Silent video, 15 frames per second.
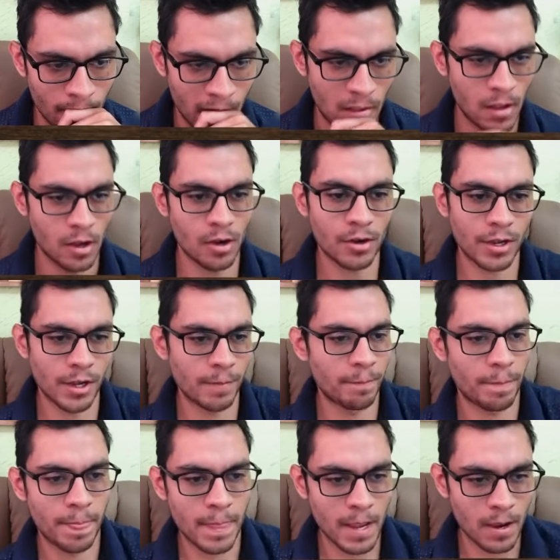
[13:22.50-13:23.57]
Okay,
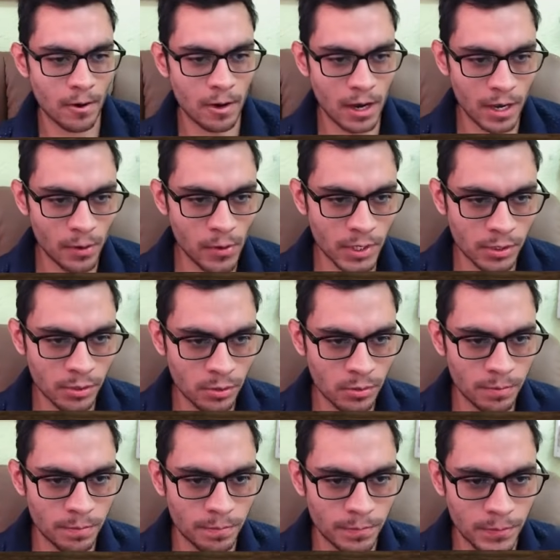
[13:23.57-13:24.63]
now I want
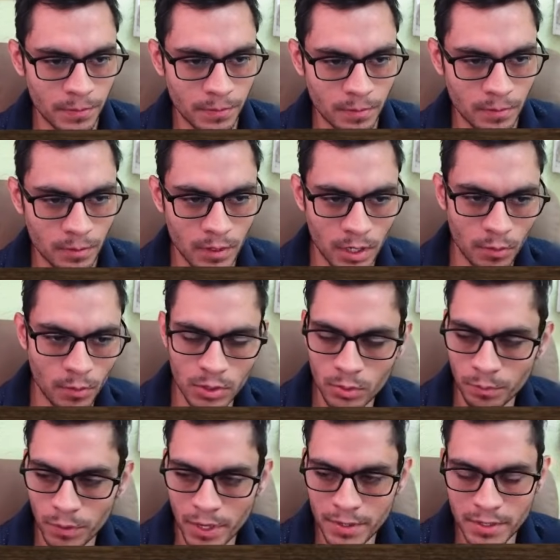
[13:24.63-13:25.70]
to
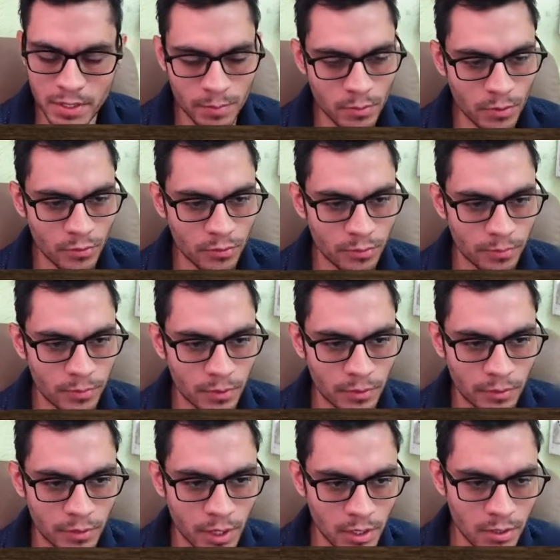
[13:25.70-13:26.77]
play this move.
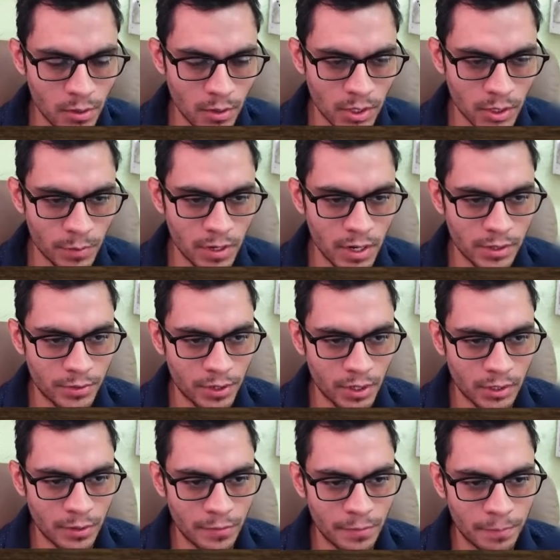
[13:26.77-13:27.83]
This looks very
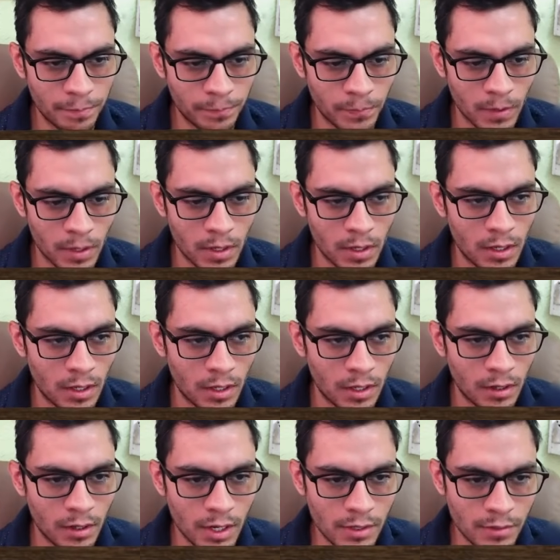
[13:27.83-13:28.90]
attractive.
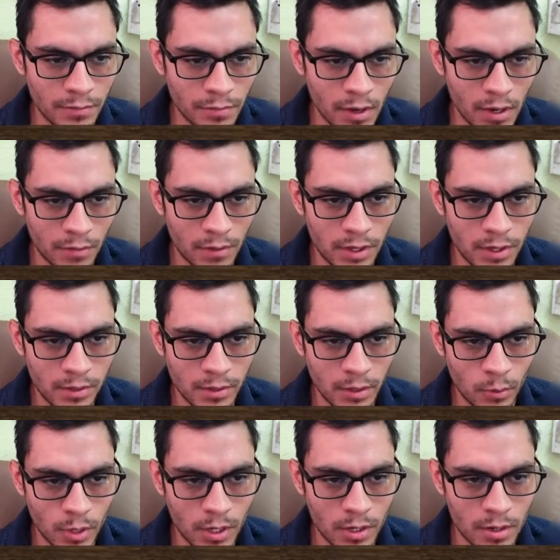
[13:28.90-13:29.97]
95, hitting the
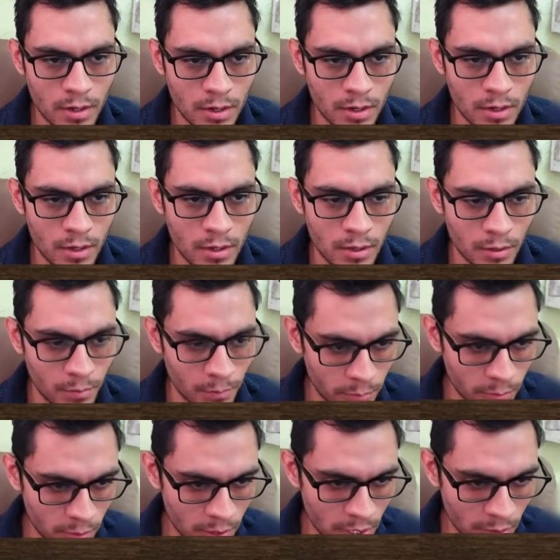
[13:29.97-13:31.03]
queen.
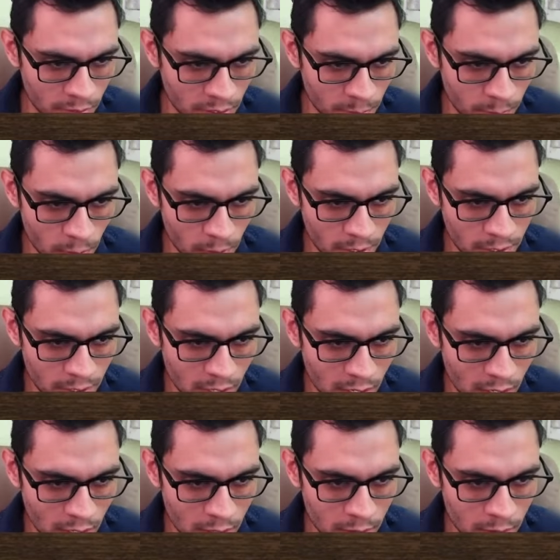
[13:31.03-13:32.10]
But now this pawn is
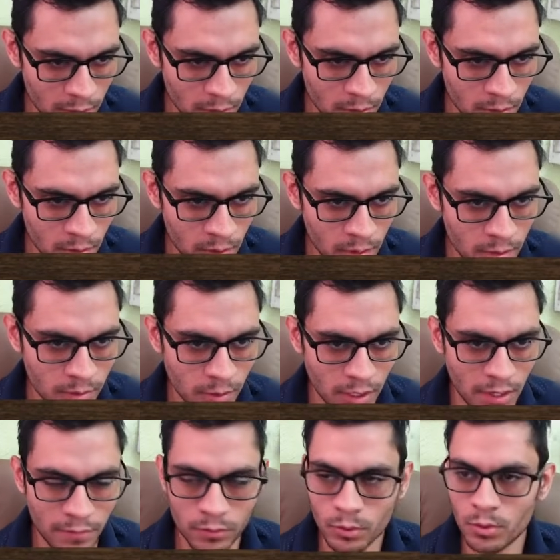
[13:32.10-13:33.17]
hanging. So I
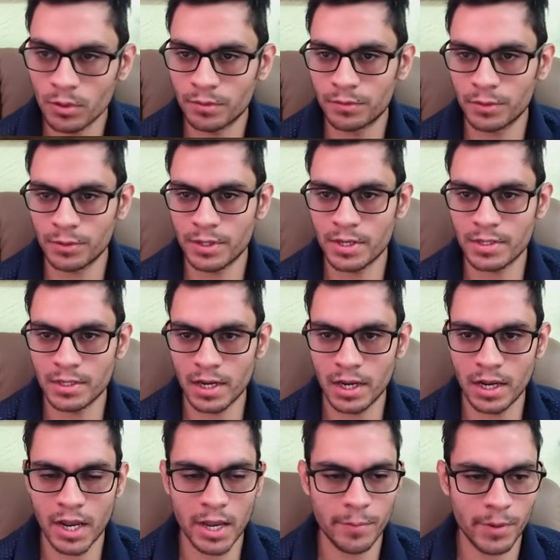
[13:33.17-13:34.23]
have to look for this
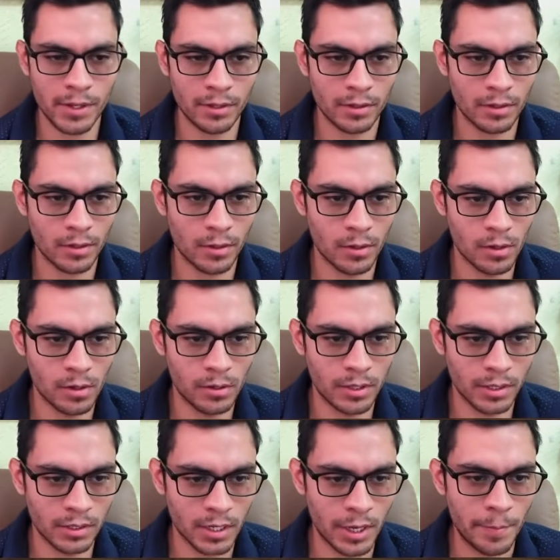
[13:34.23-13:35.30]
alignment all the
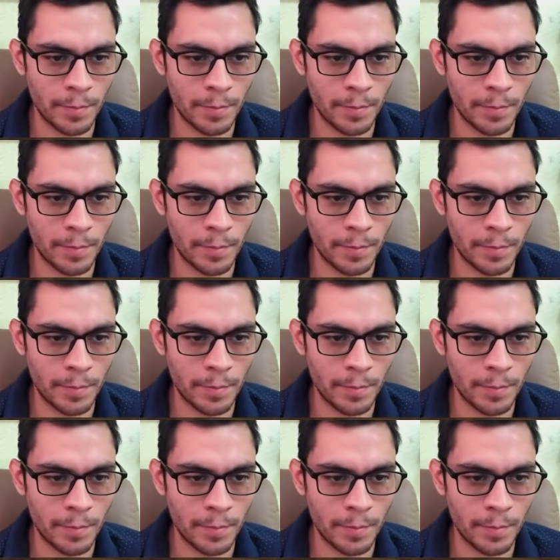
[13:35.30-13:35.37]
time.